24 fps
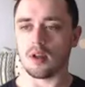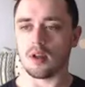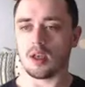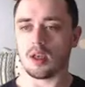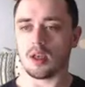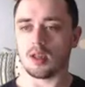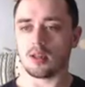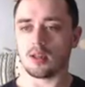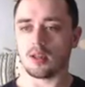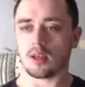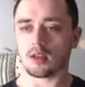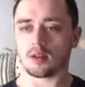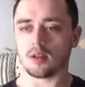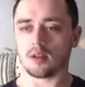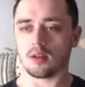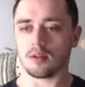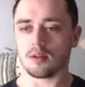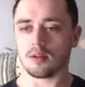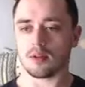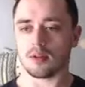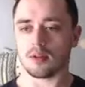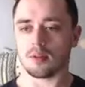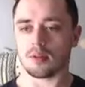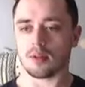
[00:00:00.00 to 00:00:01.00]
it's actually going
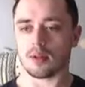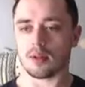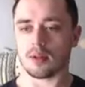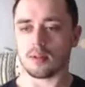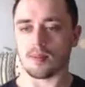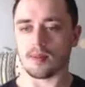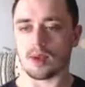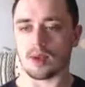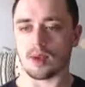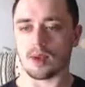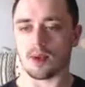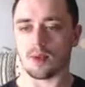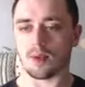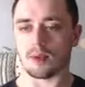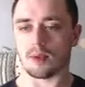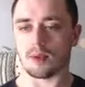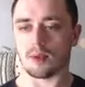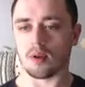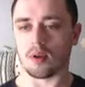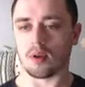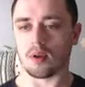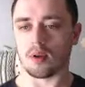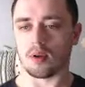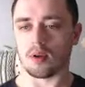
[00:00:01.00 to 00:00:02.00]
to reply back with
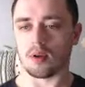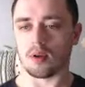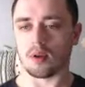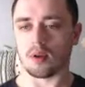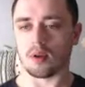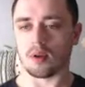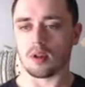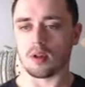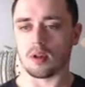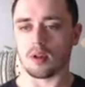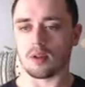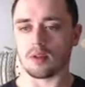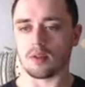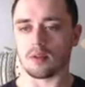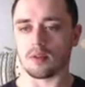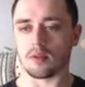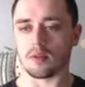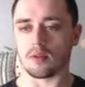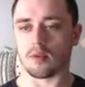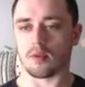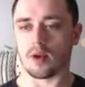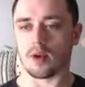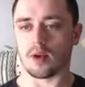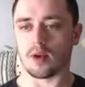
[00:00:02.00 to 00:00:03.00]
all of the
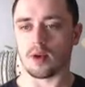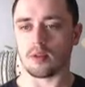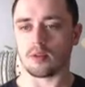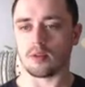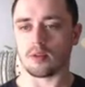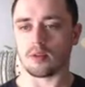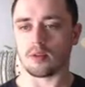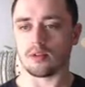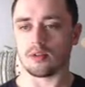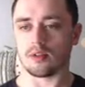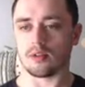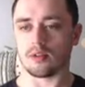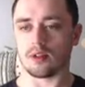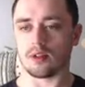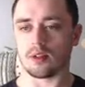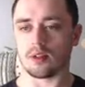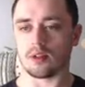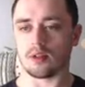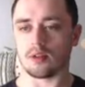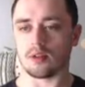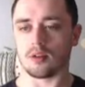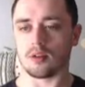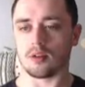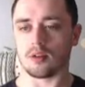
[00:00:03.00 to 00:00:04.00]
routes
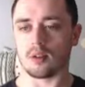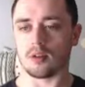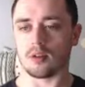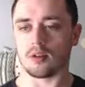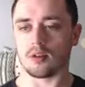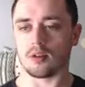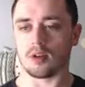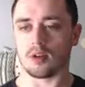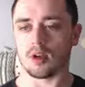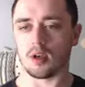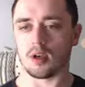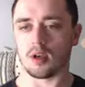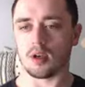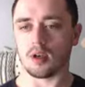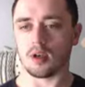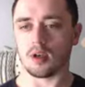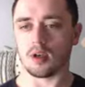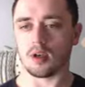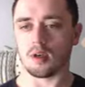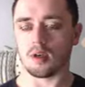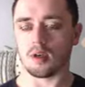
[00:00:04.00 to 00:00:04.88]
and some other